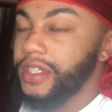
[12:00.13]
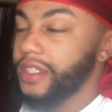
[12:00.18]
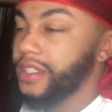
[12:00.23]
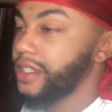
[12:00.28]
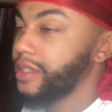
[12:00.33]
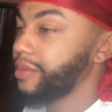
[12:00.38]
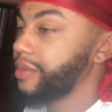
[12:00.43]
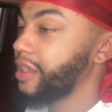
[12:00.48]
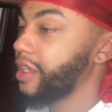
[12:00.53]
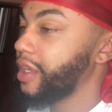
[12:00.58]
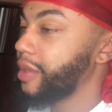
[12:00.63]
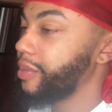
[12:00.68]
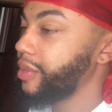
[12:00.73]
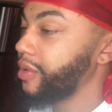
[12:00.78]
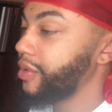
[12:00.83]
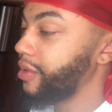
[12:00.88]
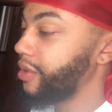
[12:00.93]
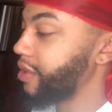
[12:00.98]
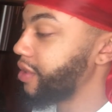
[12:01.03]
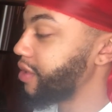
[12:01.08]

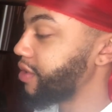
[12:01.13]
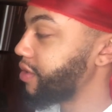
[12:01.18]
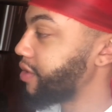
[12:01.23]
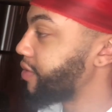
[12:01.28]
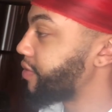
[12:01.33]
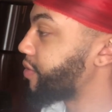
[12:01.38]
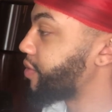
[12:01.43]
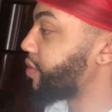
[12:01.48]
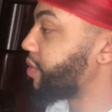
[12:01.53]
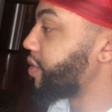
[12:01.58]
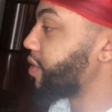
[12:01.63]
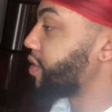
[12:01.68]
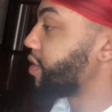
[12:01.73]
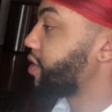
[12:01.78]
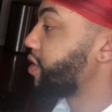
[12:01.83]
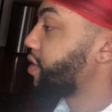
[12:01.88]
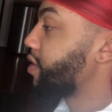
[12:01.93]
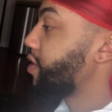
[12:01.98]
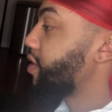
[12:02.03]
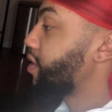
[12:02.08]
clipper oil, of
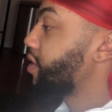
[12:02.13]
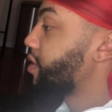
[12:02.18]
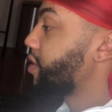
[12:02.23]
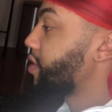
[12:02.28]
course.